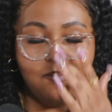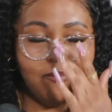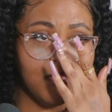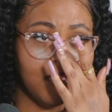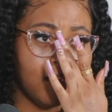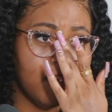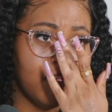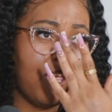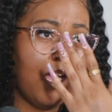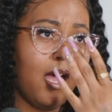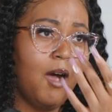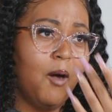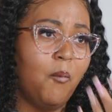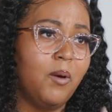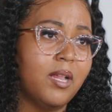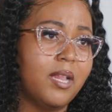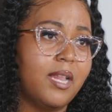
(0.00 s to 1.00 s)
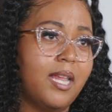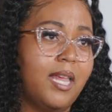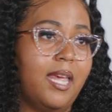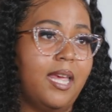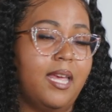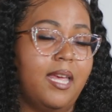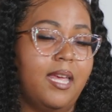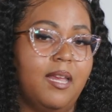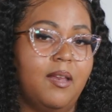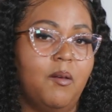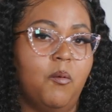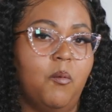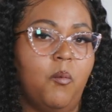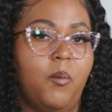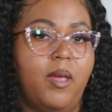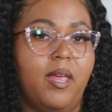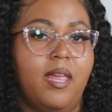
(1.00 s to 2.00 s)
So y'all, once again,
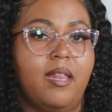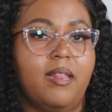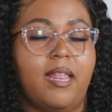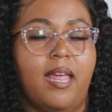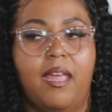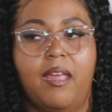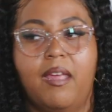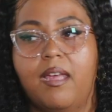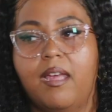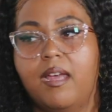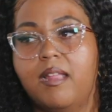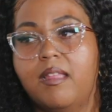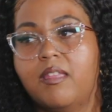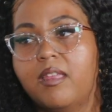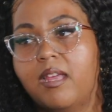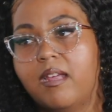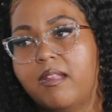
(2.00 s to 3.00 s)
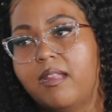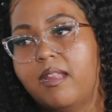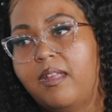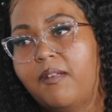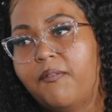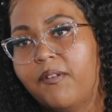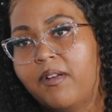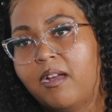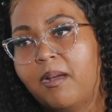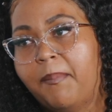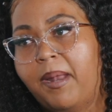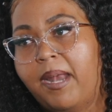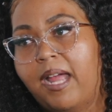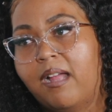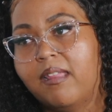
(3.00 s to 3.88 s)
we thank Chelsea for coming out